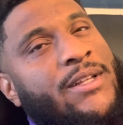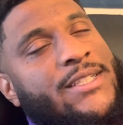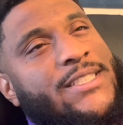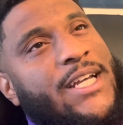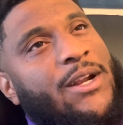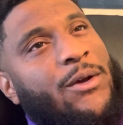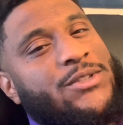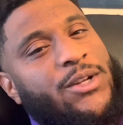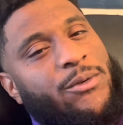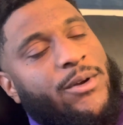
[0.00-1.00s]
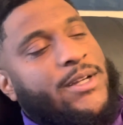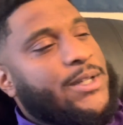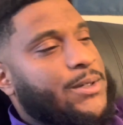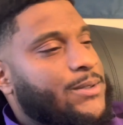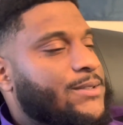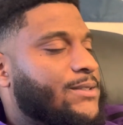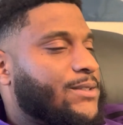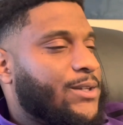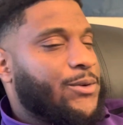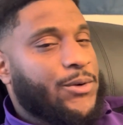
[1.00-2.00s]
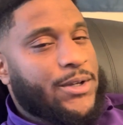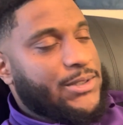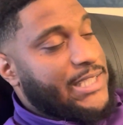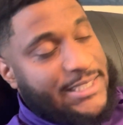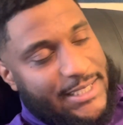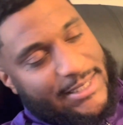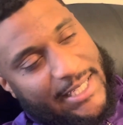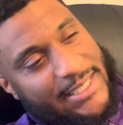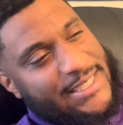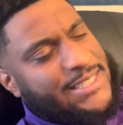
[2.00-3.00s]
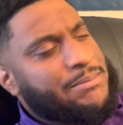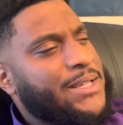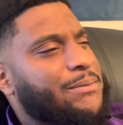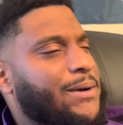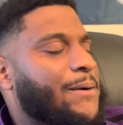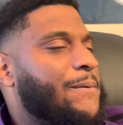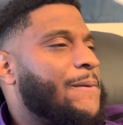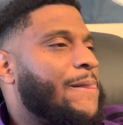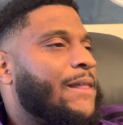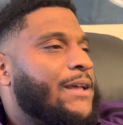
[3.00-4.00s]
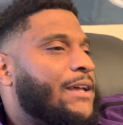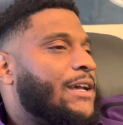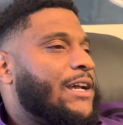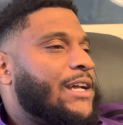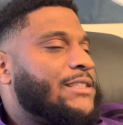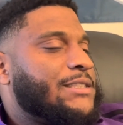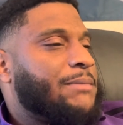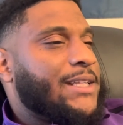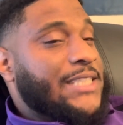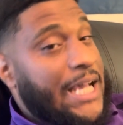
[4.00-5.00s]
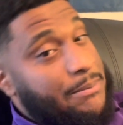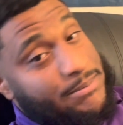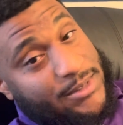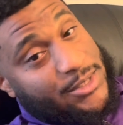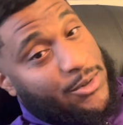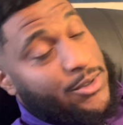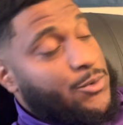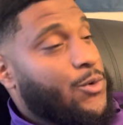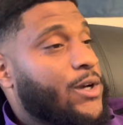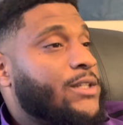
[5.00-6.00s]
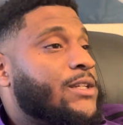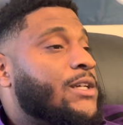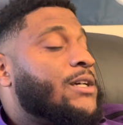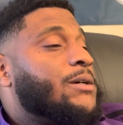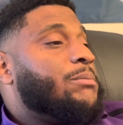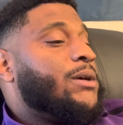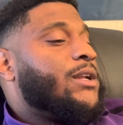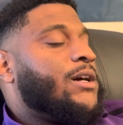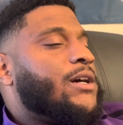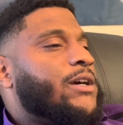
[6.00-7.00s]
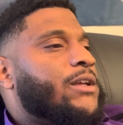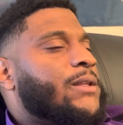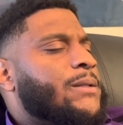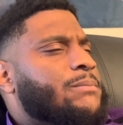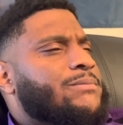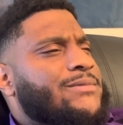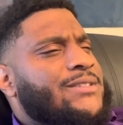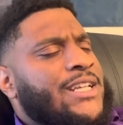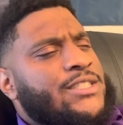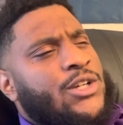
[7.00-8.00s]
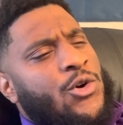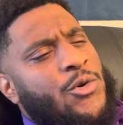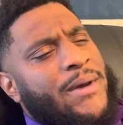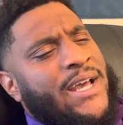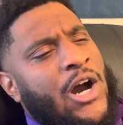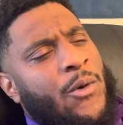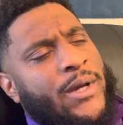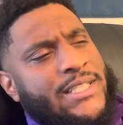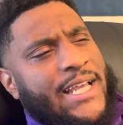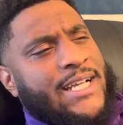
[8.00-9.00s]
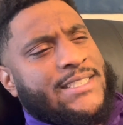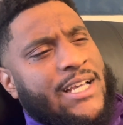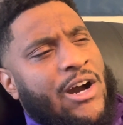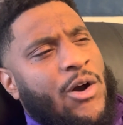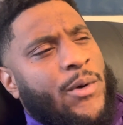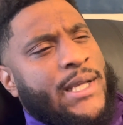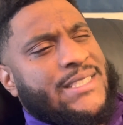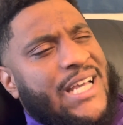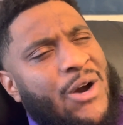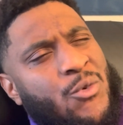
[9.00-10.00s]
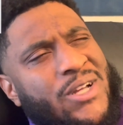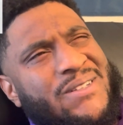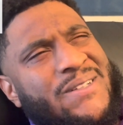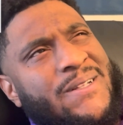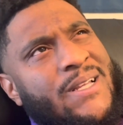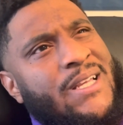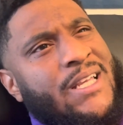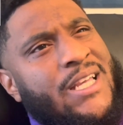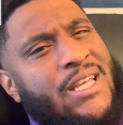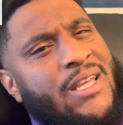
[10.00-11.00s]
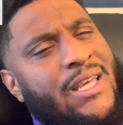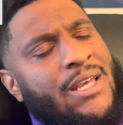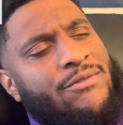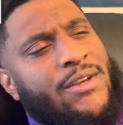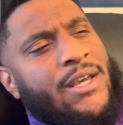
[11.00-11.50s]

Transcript: Shadows and the Royals. It's just me, bro. It's just my top Jordan 1. But these cool, man. Always, like I say, always. I wouldn't, if